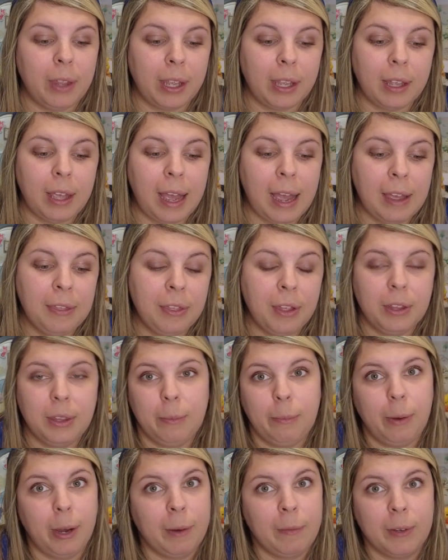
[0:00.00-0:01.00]
Like, I thought
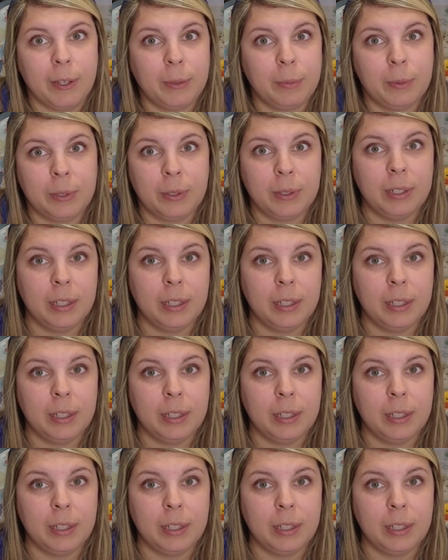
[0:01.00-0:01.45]
the breakfast was